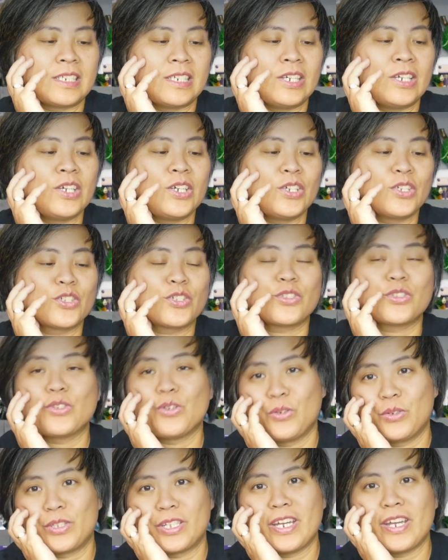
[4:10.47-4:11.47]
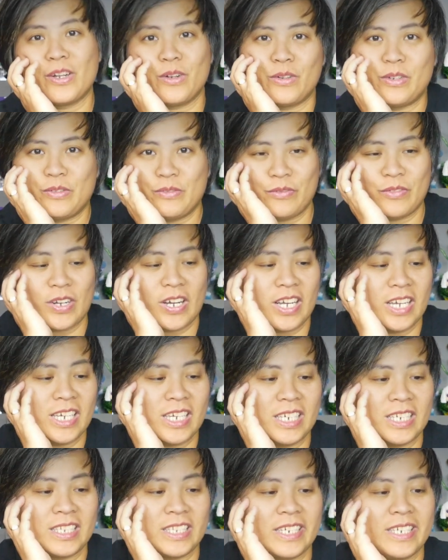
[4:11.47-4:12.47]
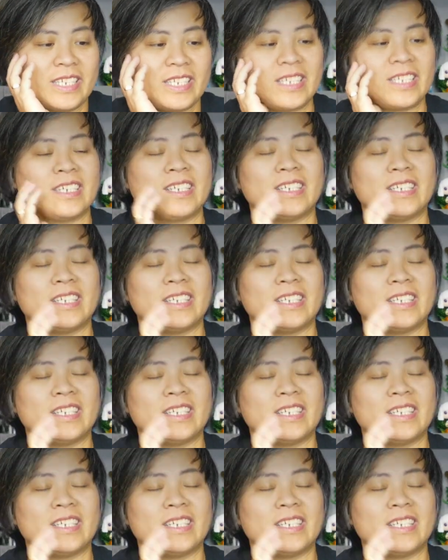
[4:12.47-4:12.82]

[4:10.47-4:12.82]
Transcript: he's so terrifying. Like,